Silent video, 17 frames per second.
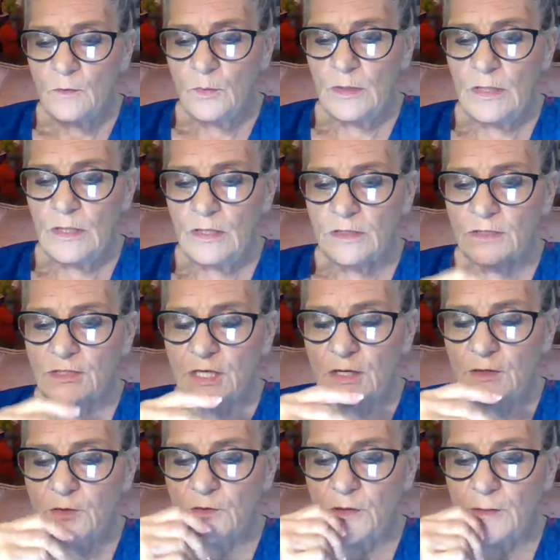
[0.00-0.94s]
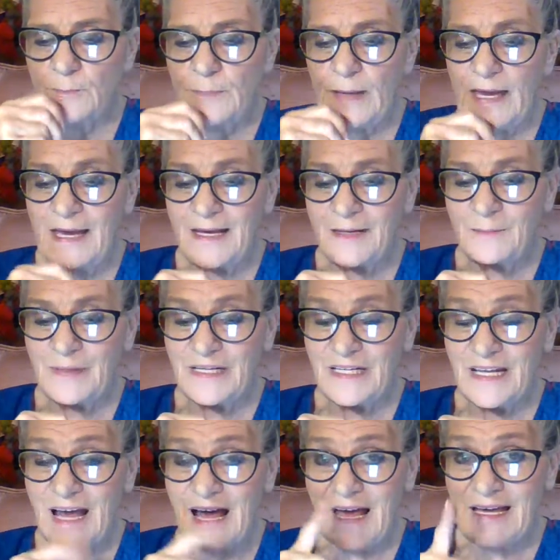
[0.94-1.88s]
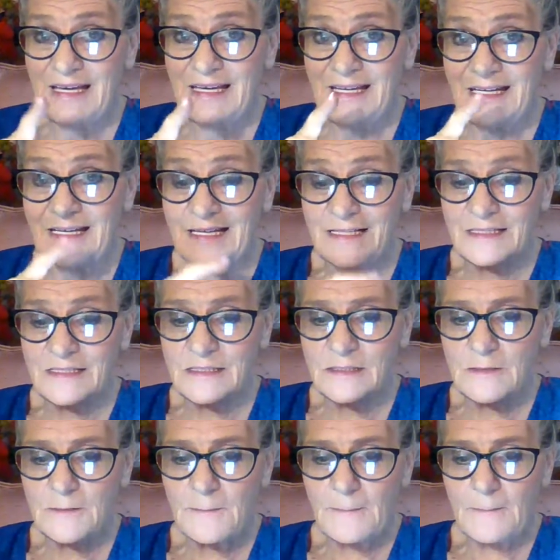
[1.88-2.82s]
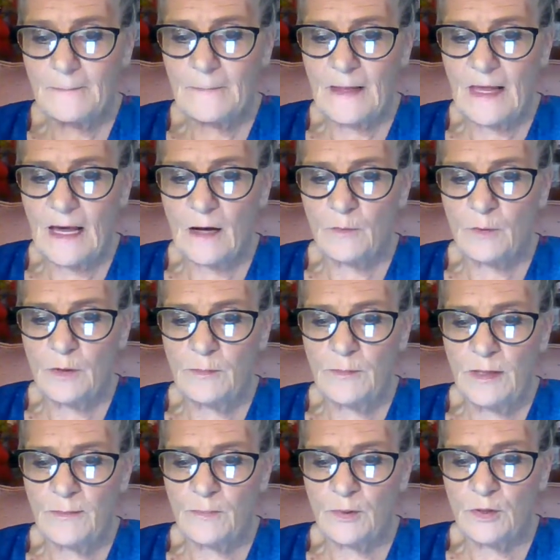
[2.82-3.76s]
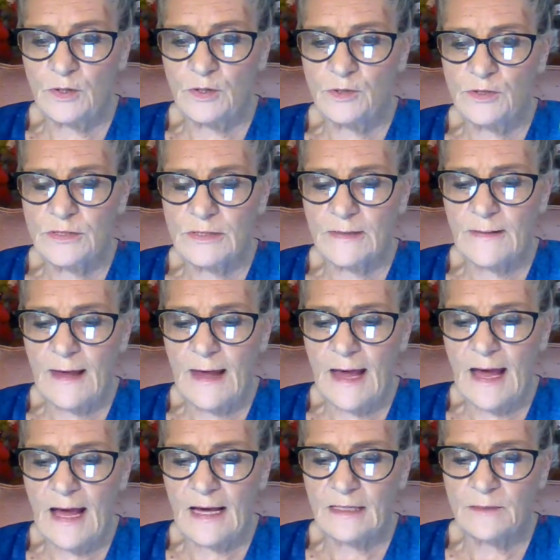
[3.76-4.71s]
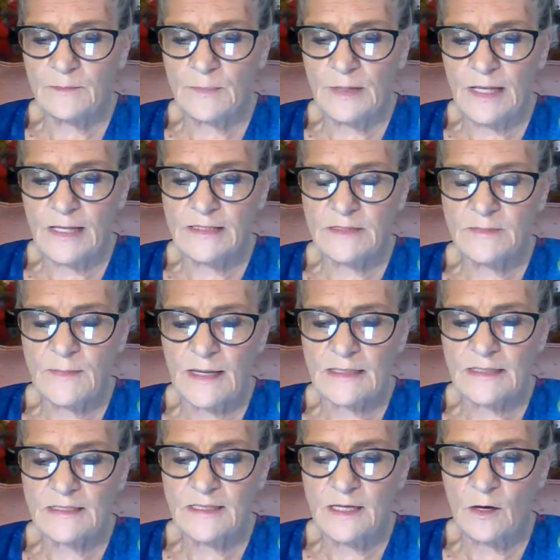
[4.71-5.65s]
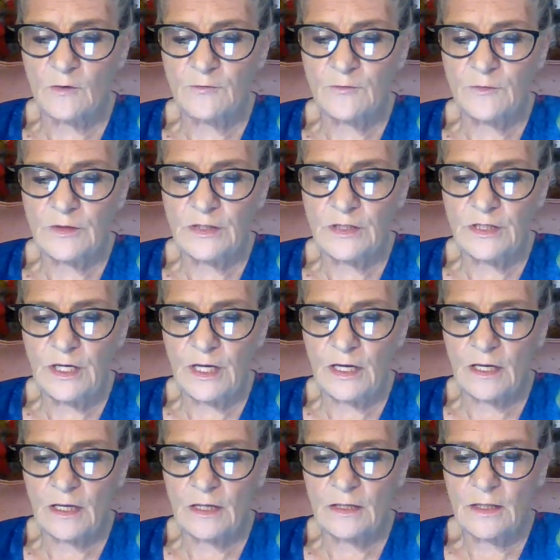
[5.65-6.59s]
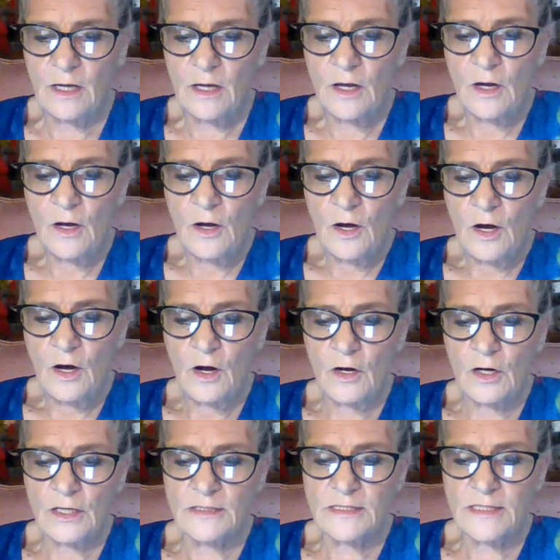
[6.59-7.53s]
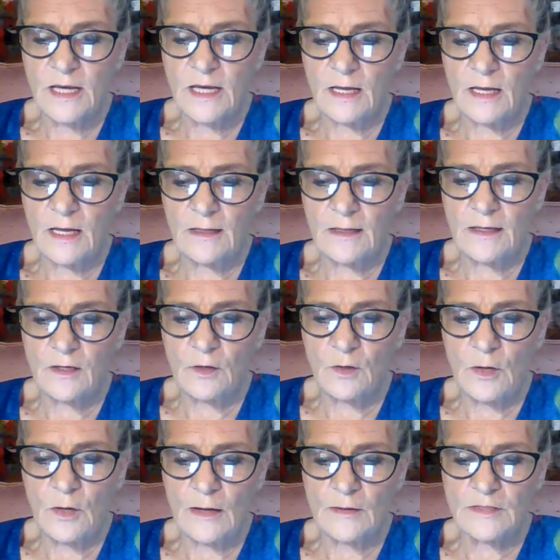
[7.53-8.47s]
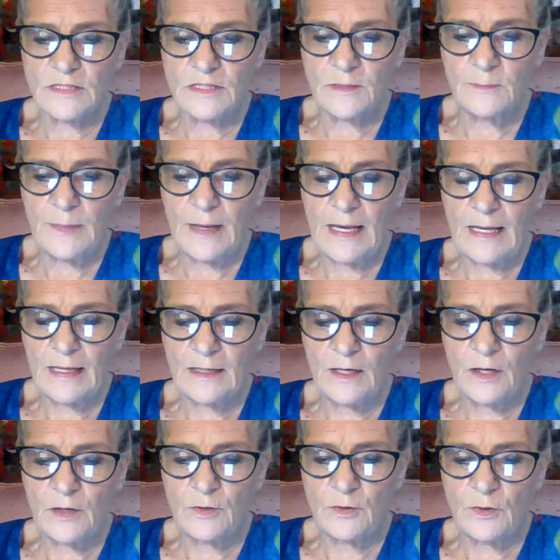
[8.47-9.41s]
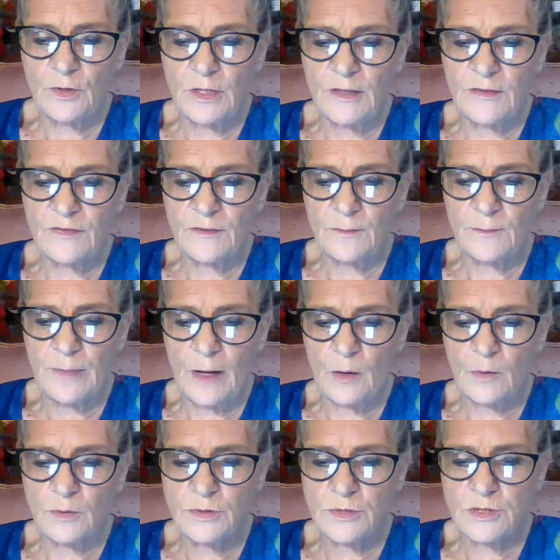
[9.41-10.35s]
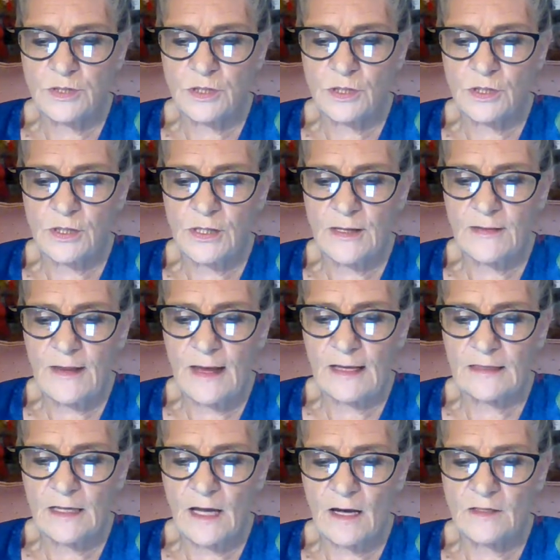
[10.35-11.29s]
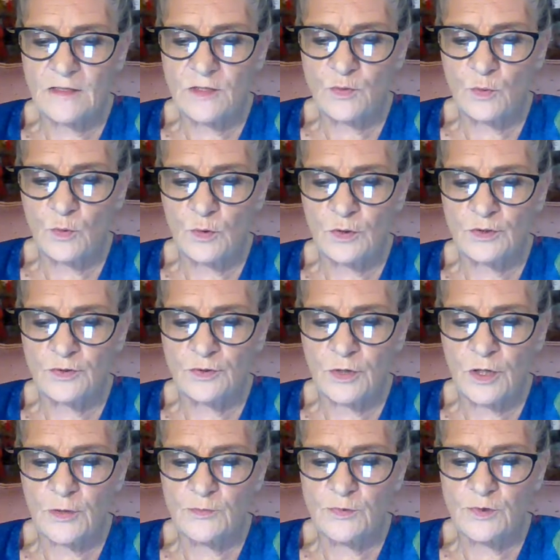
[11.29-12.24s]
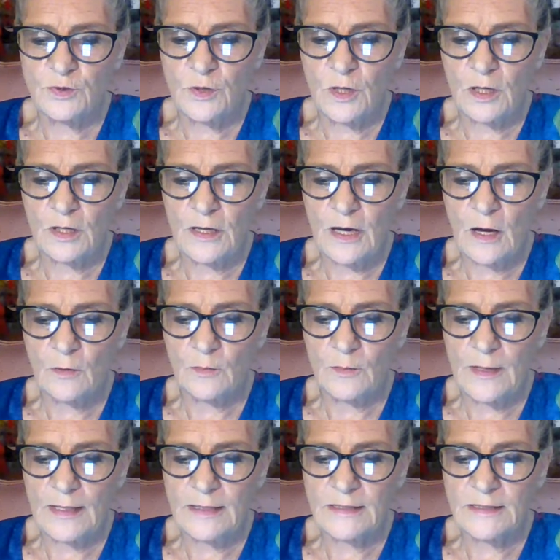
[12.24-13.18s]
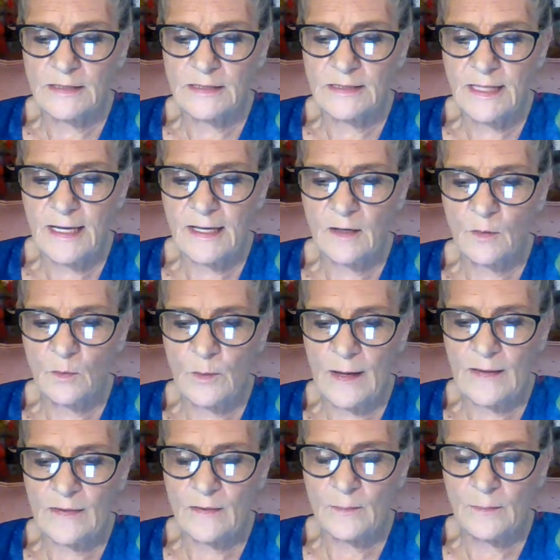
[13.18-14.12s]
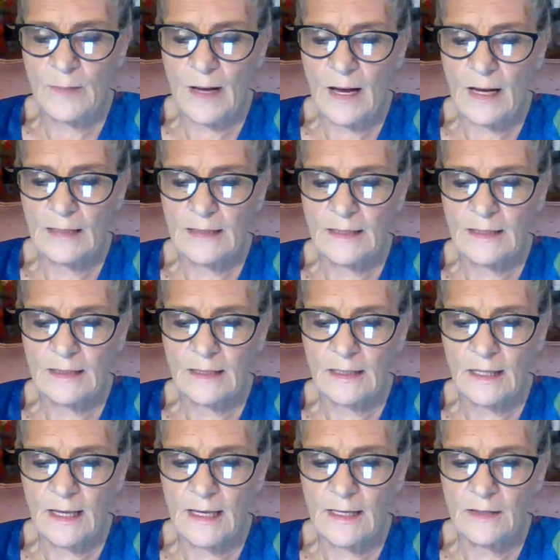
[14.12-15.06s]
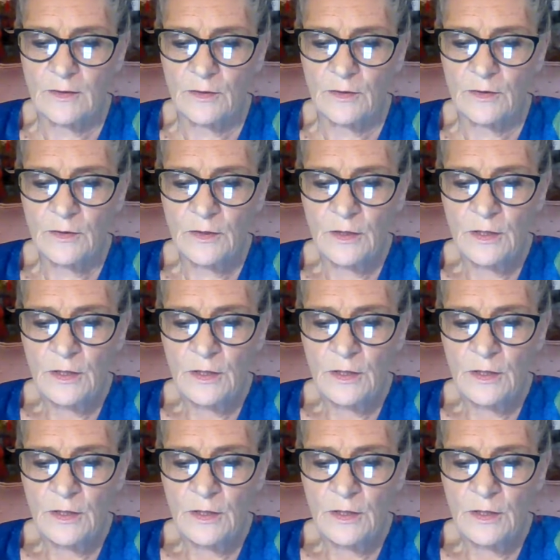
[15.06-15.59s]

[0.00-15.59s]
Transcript: We looked under the bed, but not in it. I remember using that hiding place myself when young, horizontally across the bed underneath the bolster and that nice wardrobe trunk all ready to take away the body in later.